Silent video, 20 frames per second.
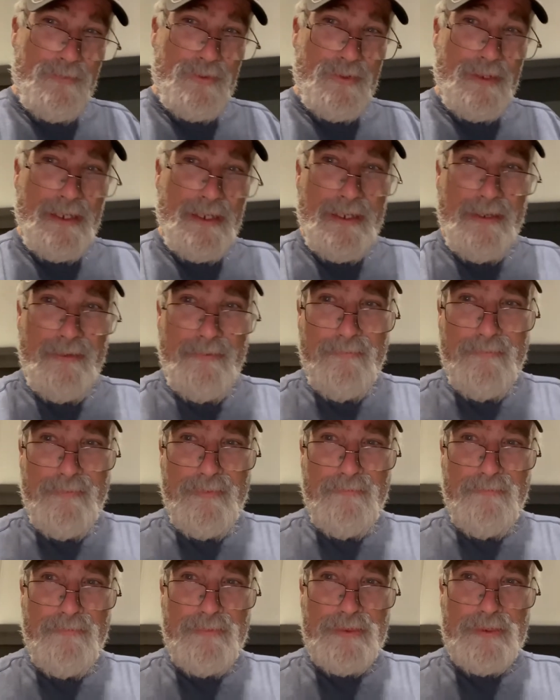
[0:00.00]
Drive
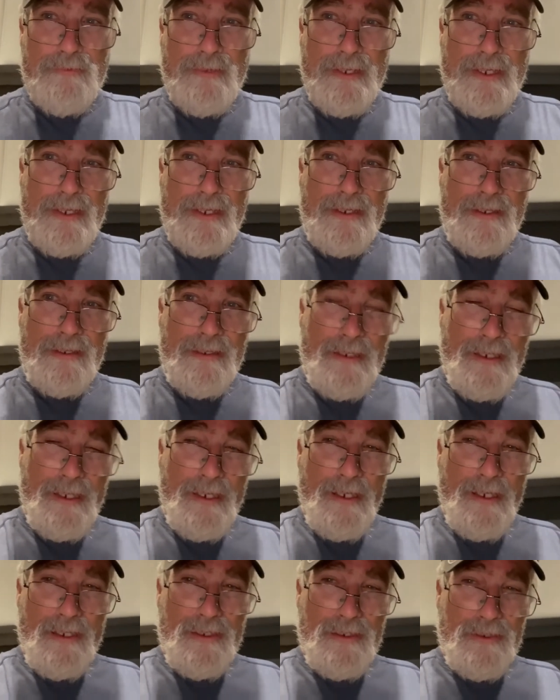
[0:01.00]

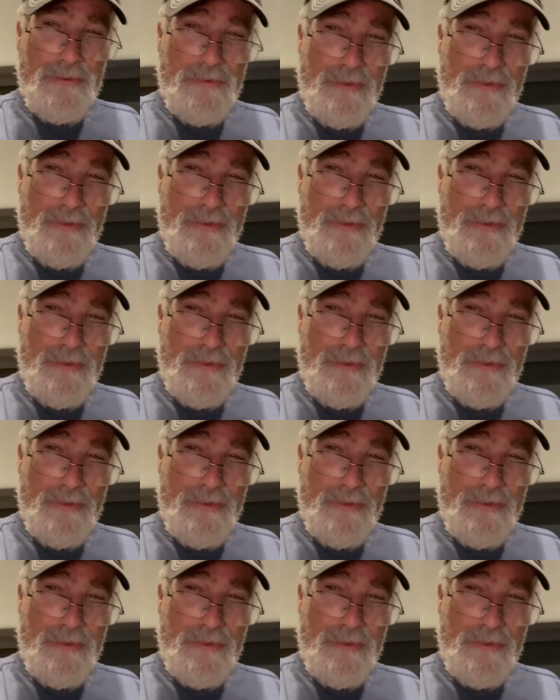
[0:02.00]
Japan,